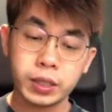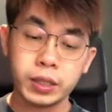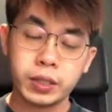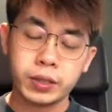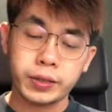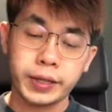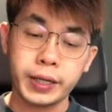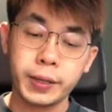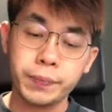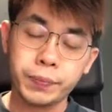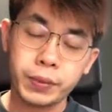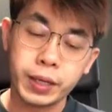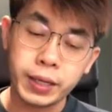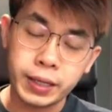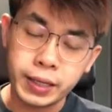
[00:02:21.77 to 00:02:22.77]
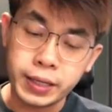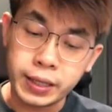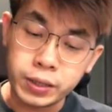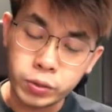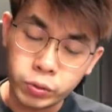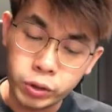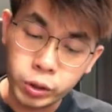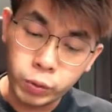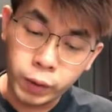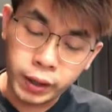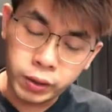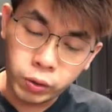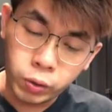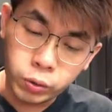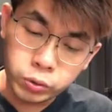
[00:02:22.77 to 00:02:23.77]
right? And then there's only one
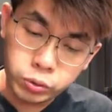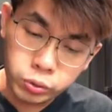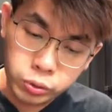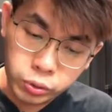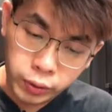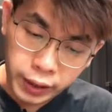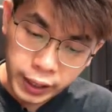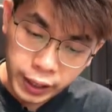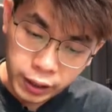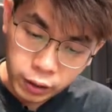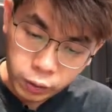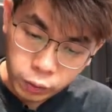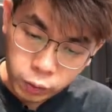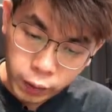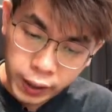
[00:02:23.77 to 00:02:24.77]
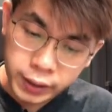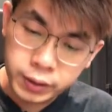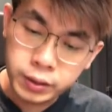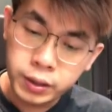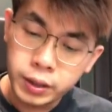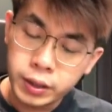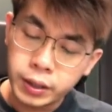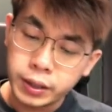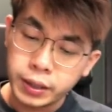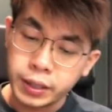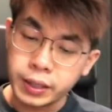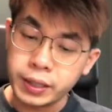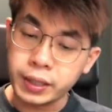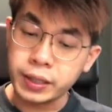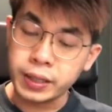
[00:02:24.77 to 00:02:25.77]
O2, so I add a 1. And
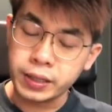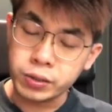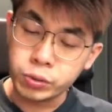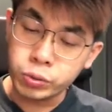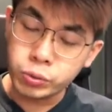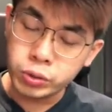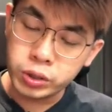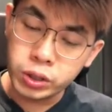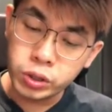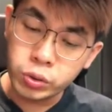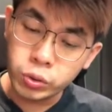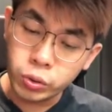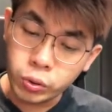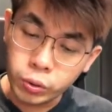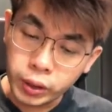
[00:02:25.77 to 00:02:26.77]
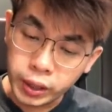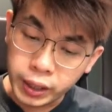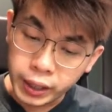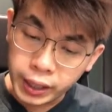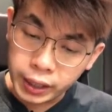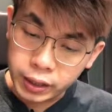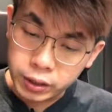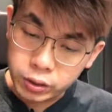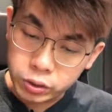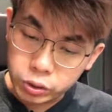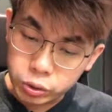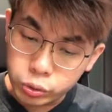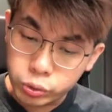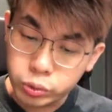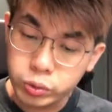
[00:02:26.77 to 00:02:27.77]
then there's two CuO and I add a
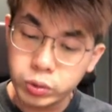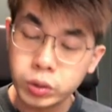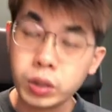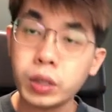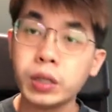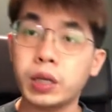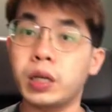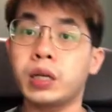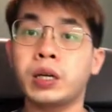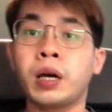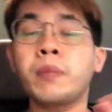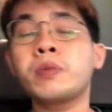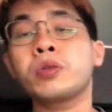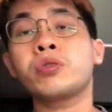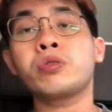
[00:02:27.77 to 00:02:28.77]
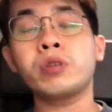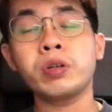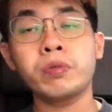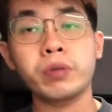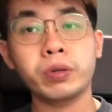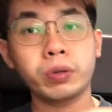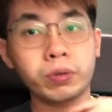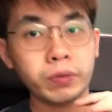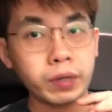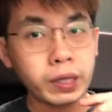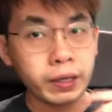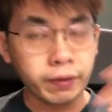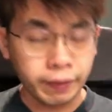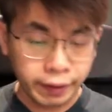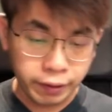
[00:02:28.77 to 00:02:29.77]
2. In chemistry, we don't really
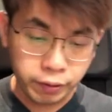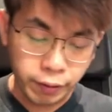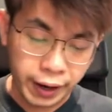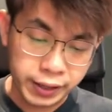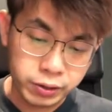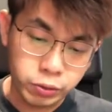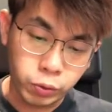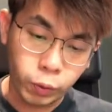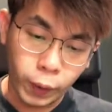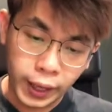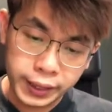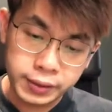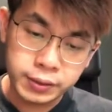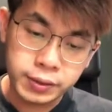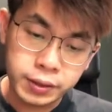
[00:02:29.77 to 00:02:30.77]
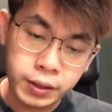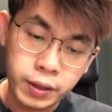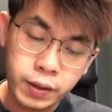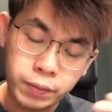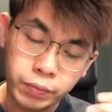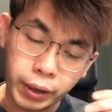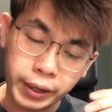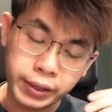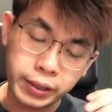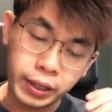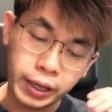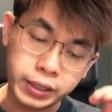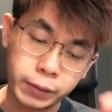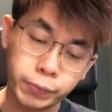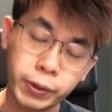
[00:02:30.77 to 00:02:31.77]
write ones, but as
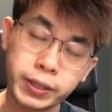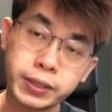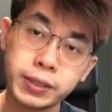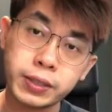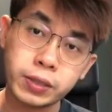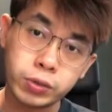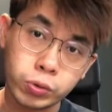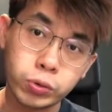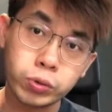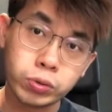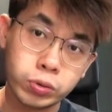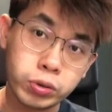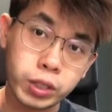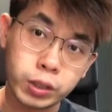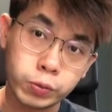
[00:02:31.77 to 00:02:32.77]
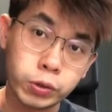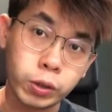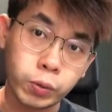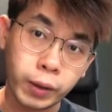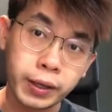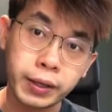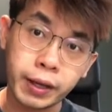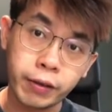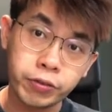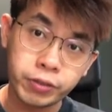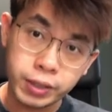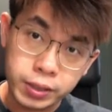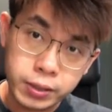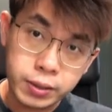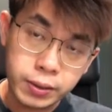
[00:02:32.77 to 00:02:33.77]
a practice, it's good to just put the 1 there
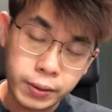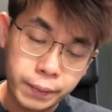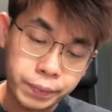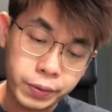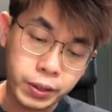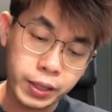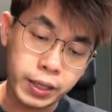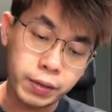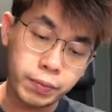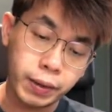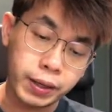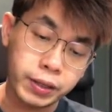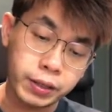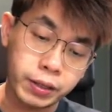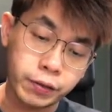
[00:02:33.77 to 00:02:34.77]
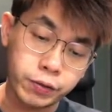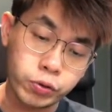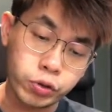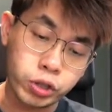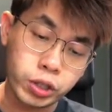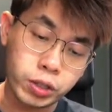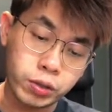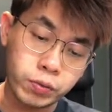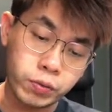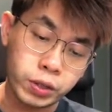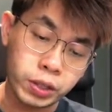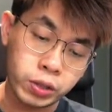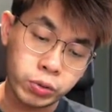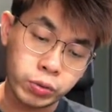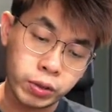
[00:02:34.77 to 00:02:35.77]
first. Okay, but in the future, we
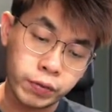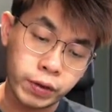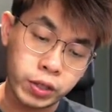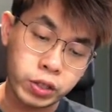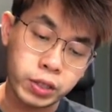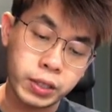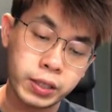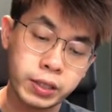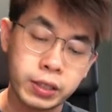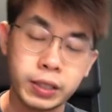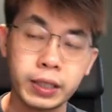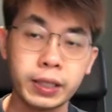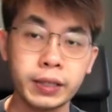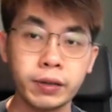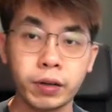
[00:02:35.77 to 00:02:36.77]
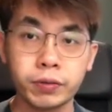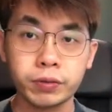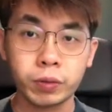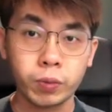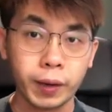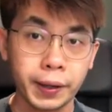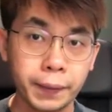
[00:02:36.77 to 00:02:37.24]
need to eventually delete off the 1.